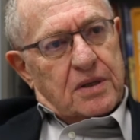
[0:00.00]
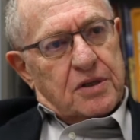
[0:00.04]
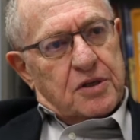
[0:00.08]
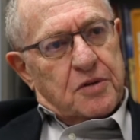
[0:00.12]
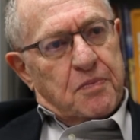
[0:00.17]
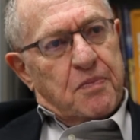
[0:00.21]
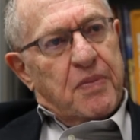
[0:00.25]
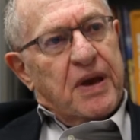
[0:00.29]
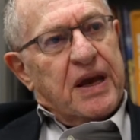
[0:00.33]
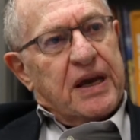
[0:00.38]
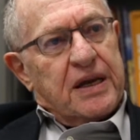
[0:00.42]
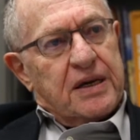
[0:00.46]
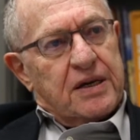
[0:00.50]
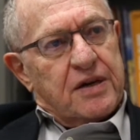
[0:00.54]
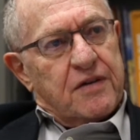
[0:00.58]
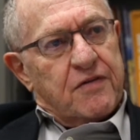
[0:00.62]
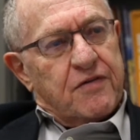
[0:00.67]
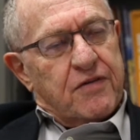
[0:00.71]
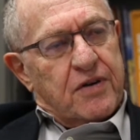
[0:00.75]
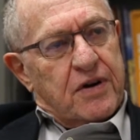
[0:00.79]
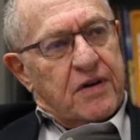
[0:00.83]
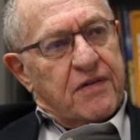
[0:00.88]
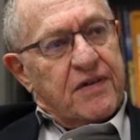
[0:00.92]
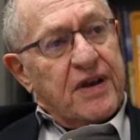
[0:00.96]
debate in
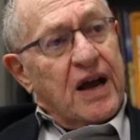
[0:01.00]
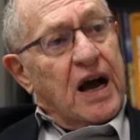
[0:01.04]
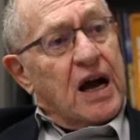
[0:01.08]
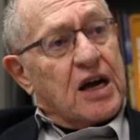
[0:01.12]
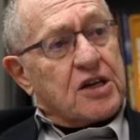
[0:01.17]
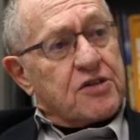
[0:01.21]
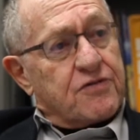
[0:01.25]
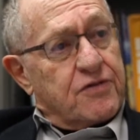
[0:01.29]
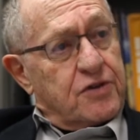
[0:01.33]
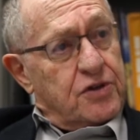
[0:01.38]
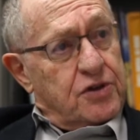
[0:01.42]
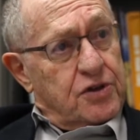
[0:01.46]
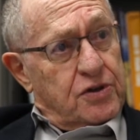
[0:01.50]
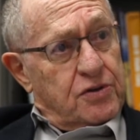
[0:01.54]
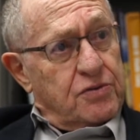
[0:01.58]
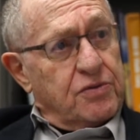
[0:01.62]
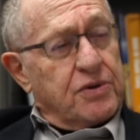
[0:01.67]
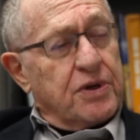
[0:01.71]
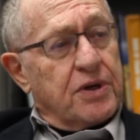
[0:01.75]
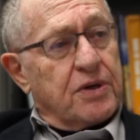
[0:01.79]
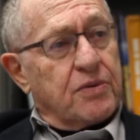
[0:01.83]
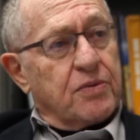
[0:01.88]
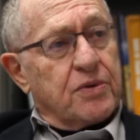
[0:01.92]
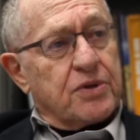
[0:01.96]
front of the Oxford
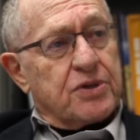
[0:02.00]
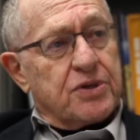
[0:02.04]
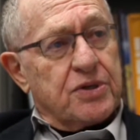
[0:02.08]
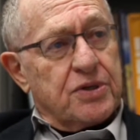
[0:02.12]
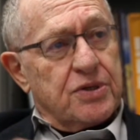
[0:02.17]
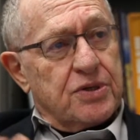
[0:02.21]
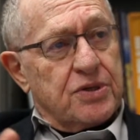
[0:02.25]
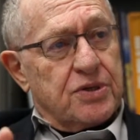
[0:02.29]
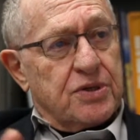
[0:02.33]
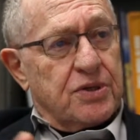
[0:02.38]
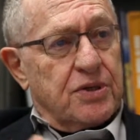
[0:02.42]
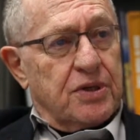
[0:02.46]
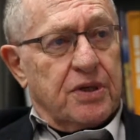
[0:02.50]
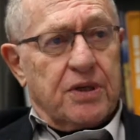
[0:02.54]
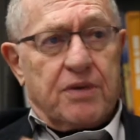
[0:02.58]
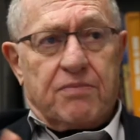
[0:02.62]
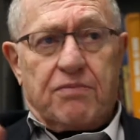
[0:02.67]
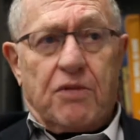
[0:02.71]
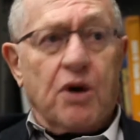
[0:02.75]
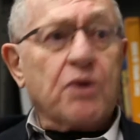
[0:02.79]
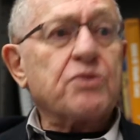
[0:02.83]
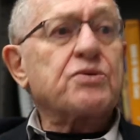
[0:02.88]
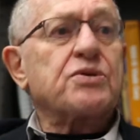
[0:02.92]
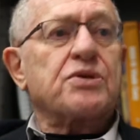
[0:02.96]
Union, which is the
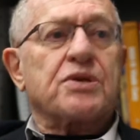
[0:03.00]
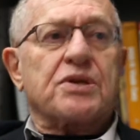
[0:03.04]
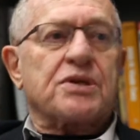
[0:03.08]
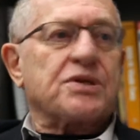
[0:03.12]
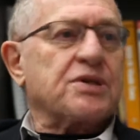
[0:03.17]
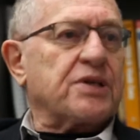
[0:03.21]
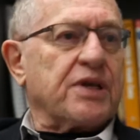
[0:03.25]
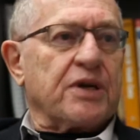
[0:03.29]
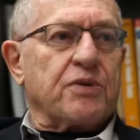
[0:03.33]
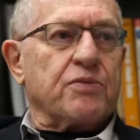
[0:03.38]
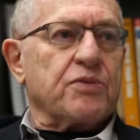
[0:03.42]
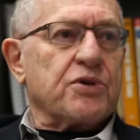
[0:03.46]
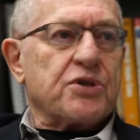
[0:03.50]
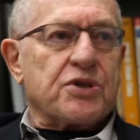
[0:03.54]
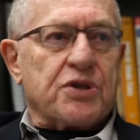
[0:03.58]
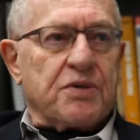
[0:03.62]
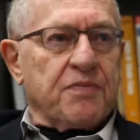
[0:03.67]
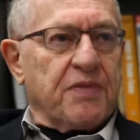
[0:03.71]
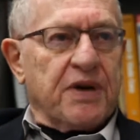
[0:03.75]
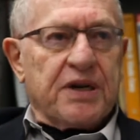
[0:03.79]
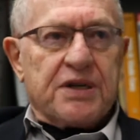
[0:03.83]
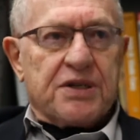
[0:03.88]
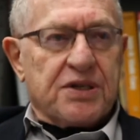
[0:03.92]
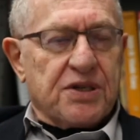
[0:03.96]
most distinguished
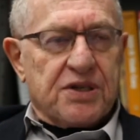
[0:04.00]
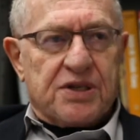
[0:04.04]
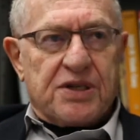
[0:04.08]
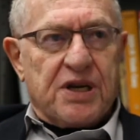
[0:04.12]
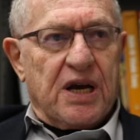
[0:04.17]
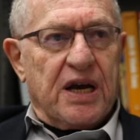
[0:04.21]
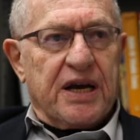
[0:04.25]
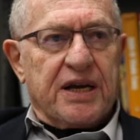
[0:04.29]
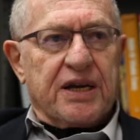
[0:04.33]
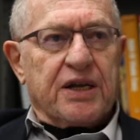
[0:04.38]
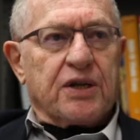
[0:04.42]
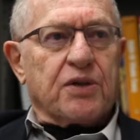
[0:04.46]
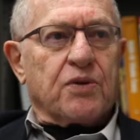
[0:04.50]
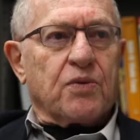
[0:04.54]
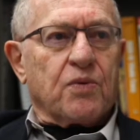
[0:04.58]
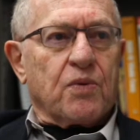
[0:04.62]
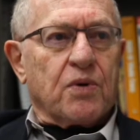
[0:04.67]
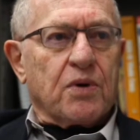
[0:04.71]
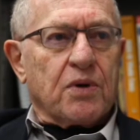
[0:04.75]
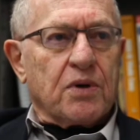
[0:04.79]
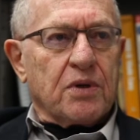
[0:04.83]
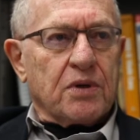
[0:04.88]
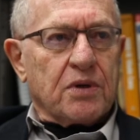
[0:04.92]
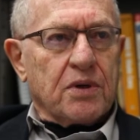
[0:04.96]
debate society in the
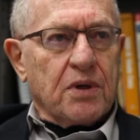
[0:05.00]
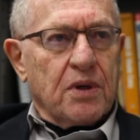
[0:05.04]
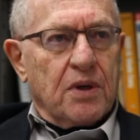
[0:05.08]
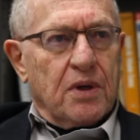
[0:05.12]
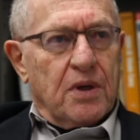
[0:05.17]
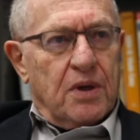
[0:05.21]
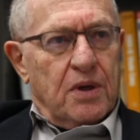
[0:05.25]
world,